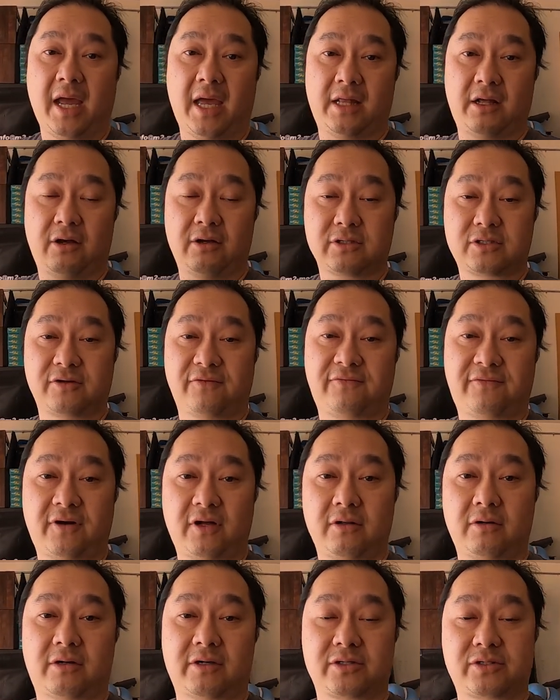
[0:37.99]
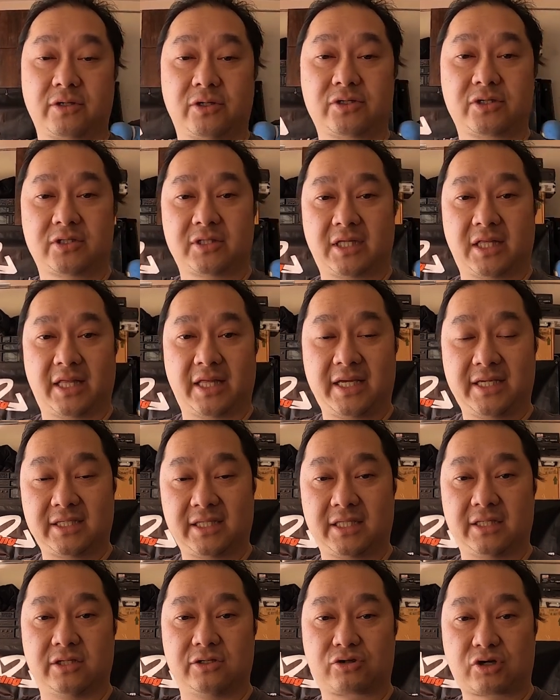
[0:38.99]
And also follow our socials on the
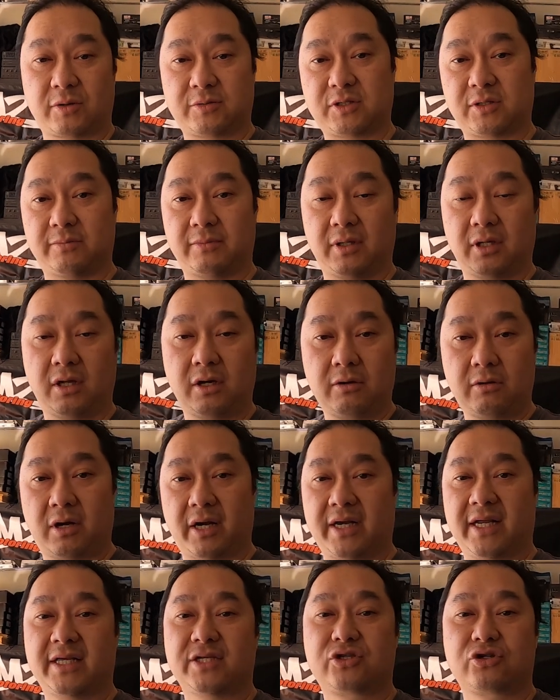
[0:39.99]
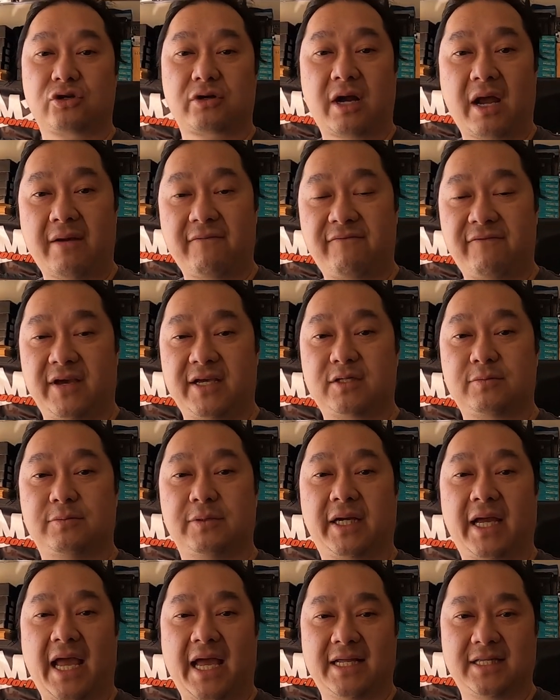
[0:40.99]
links in the description below on Instagram,
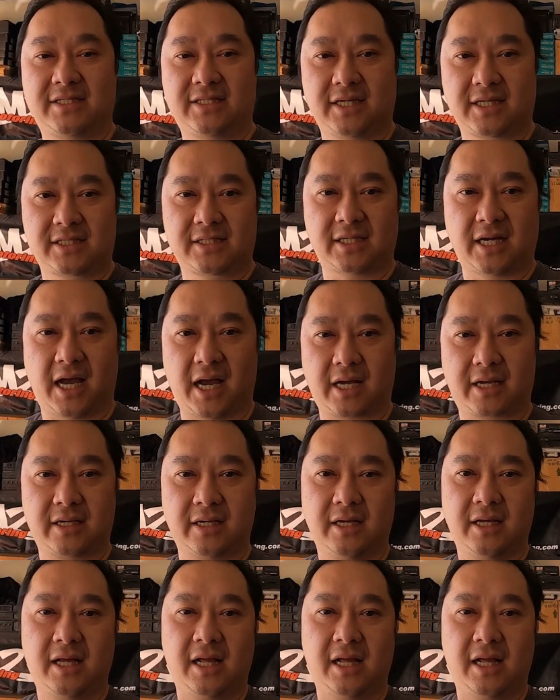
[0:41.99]
Facebook, and TikTok.